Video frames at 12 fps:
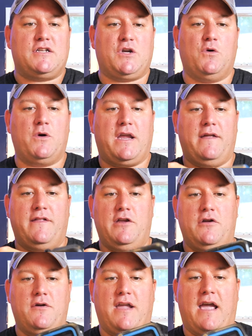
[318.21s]
toolkit that
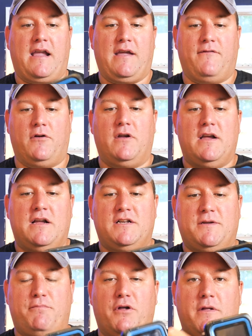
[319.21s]
you get given
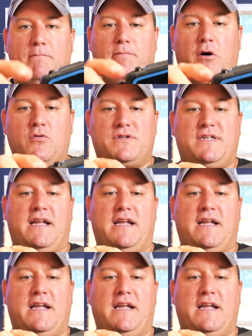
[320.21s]
to put the bolts